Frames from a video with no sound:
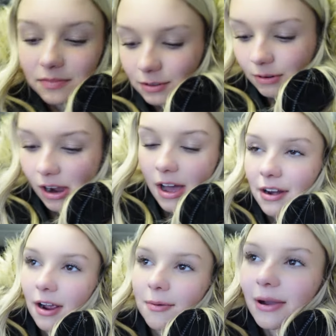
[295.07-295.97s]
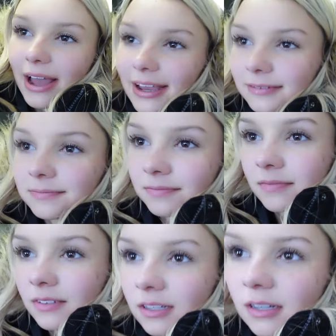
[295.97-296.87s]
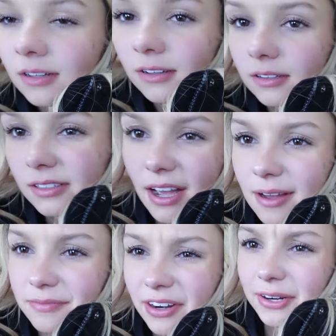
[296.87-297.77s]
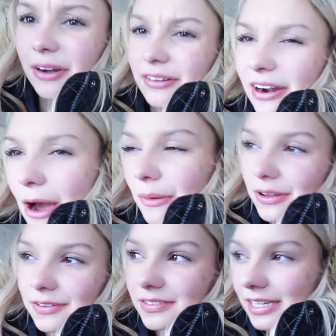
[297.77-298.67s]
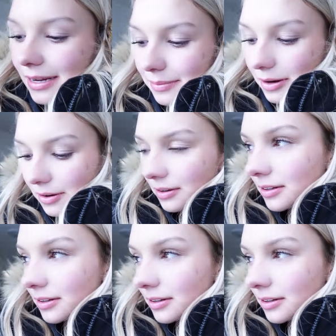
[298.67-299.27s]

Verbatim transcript: we're on our way. Yeah, I'm videoing right now. What are you even saying, bro?